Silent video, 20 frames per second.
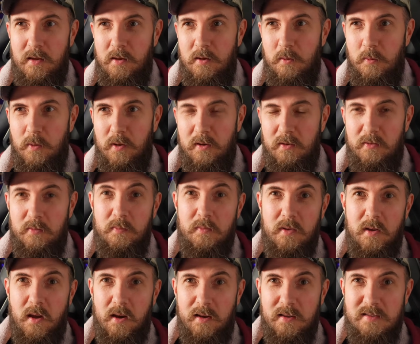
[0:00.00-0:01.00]
was
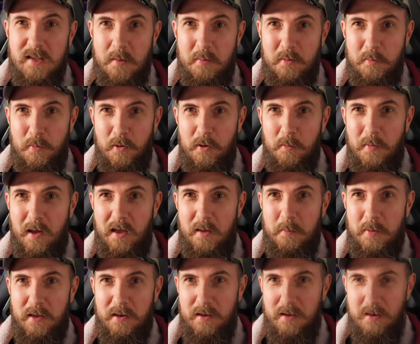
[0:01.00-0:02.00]
unacceptable in my
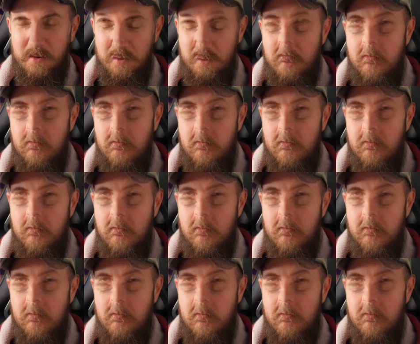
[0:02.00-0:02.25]
opinion.